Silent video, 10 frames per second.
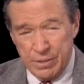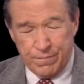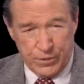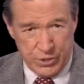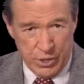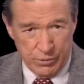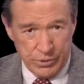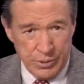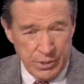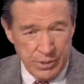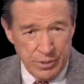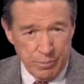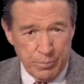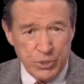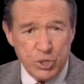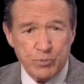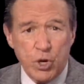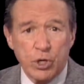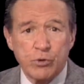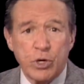A footnote.
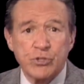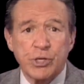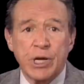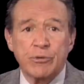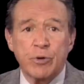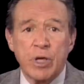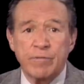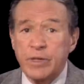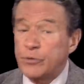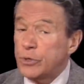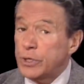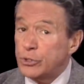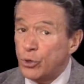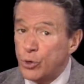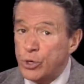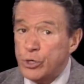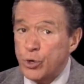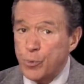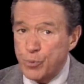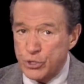Bishops all across the country have either
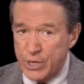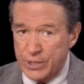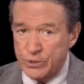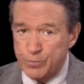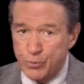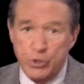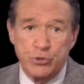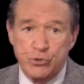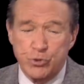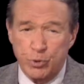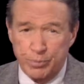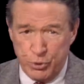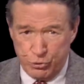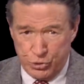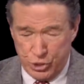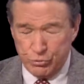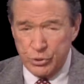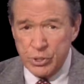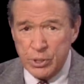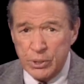ignored or protected priests who abuse
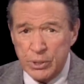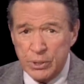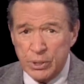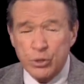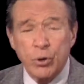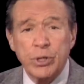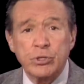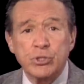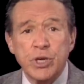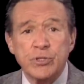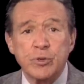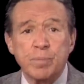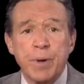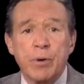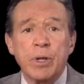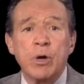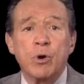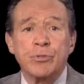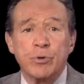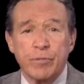children, according to Jason Berry,
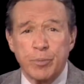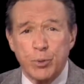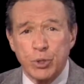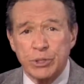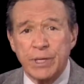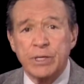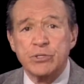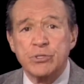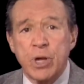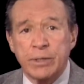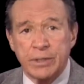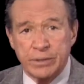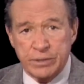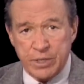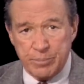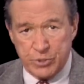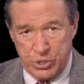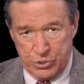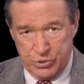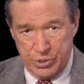author of the book Lead Us Not Into
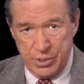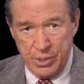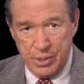Temptation.